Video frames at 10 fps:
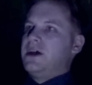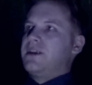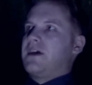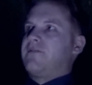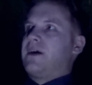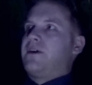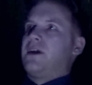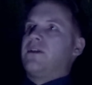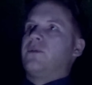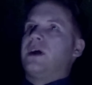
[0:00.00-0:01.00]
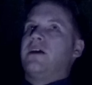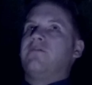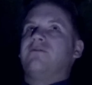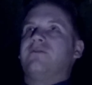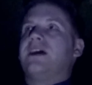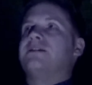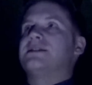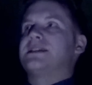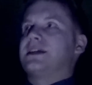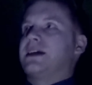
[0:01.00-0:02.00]
They have found another way of
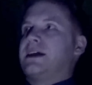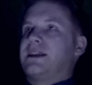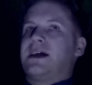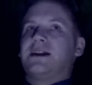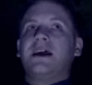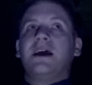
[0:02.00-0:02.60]
venting that